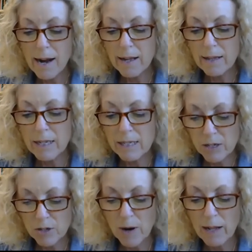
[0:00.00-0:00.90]
The
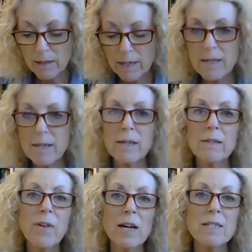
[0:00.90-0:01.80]
centrality that
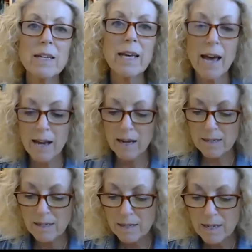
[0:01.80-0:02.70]
advising
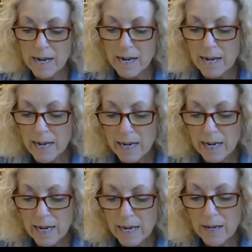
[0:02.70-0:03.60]
has
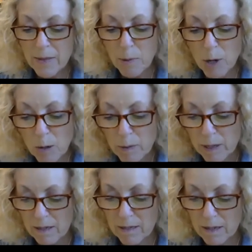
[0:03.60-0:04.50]
in the
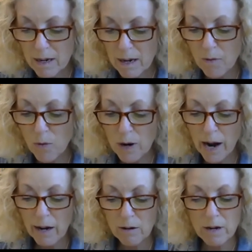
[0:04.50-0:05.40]
purpose of what
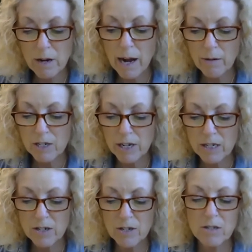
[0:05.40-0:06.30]
higher
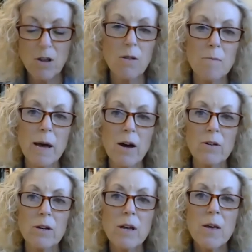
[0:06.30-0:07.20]
education is all
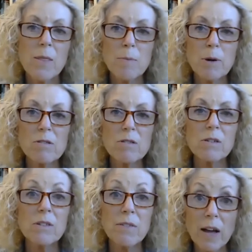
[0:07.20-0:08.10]
about, the
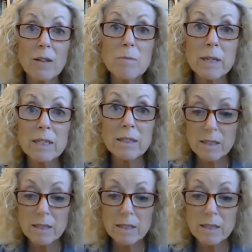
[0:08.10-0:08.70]
personal development